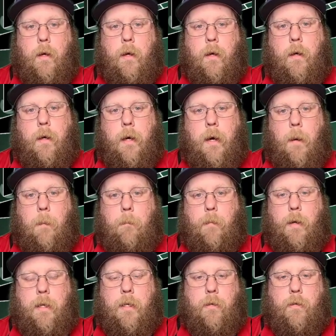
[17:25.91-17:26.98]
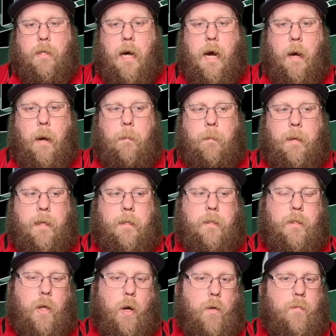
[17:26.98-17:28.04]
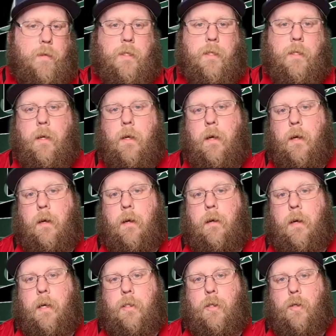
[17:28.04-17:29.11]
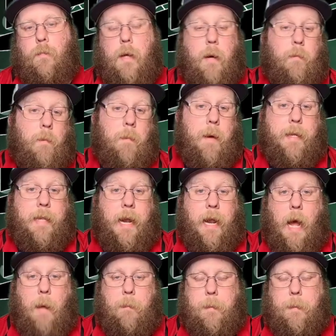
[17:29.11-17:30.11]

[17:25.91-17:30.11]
put in your time and service to be able to make that happen.